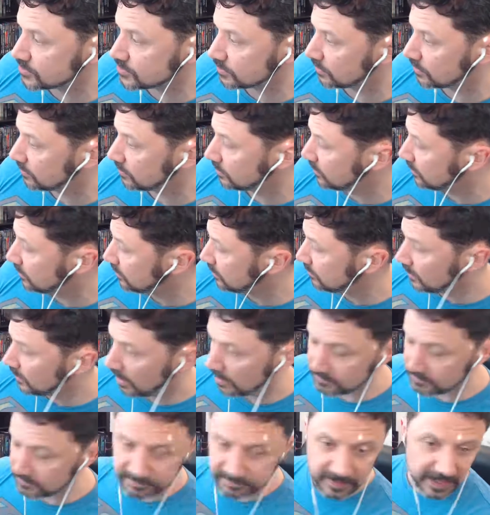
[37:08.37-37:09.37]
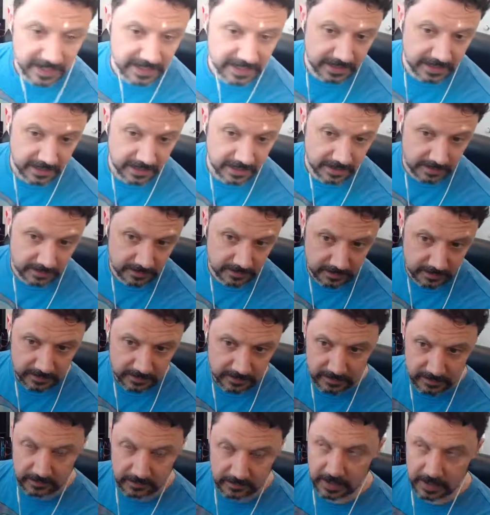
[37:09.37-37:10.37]
an, a Viking
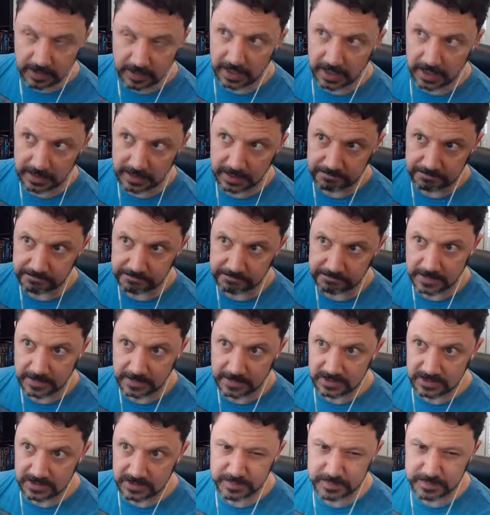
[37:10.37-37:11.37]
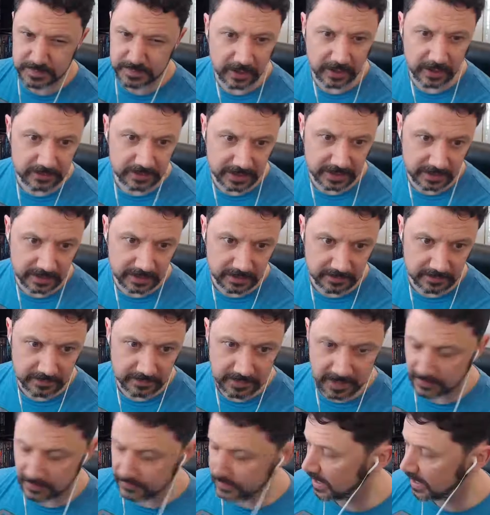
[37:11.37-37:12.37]
um, spirit, like a
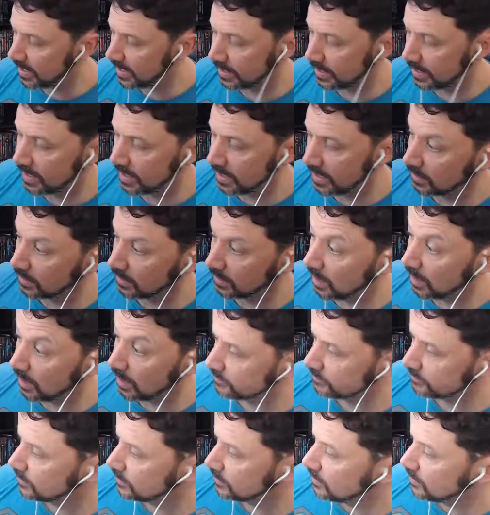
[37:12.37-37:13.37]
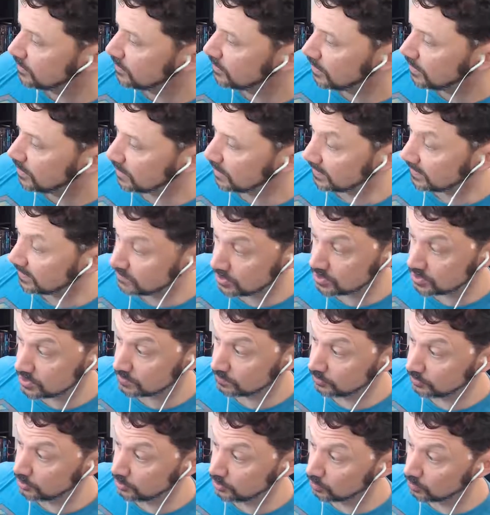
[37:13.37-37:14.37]
that I, I love. It gives you
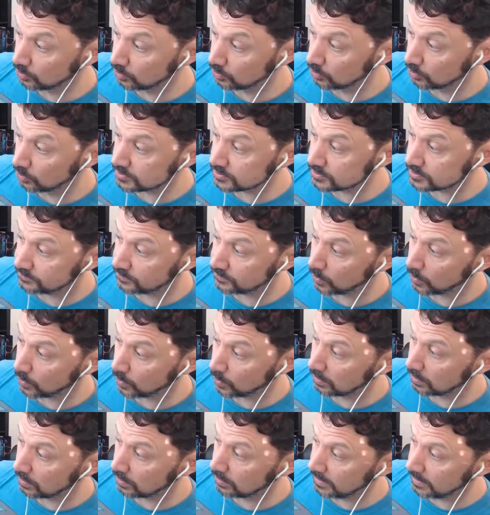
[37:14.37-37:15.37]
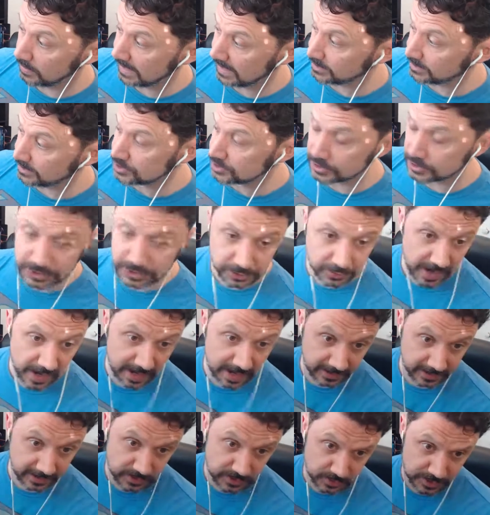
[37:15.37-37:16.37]
some new rules for ancient
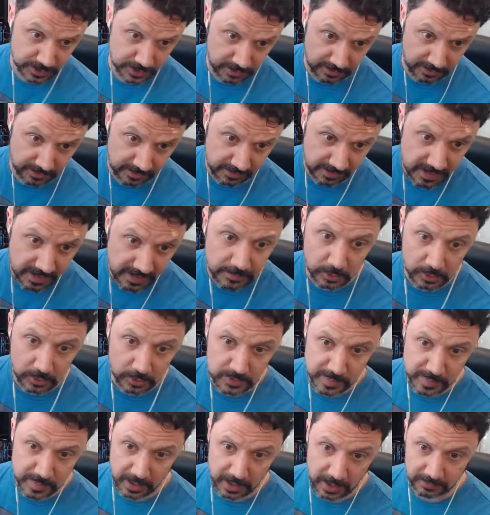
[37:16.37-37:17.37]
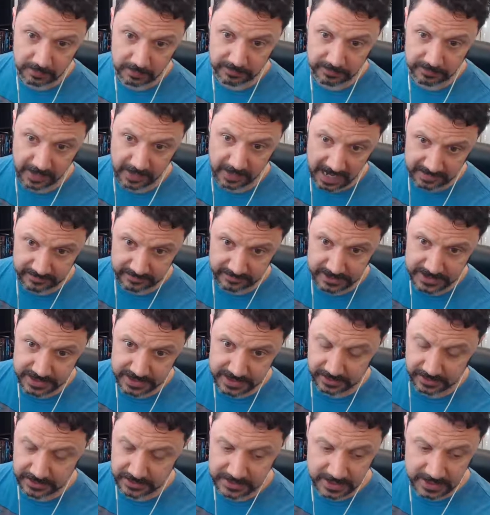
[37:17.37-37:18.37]
dragons, which are the most powerful
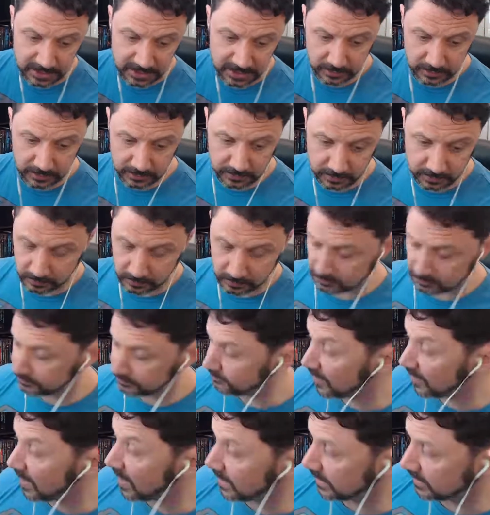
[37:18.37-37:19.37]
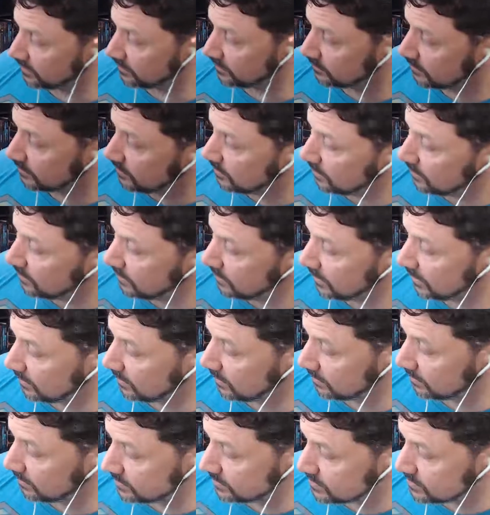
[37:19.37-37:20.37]
adversaries that you will find
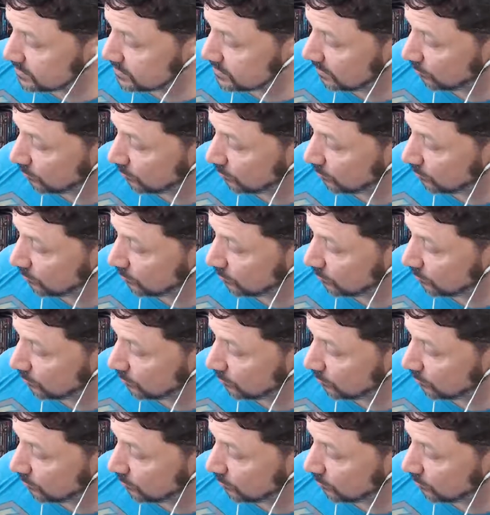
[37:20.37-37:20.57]
in this uh,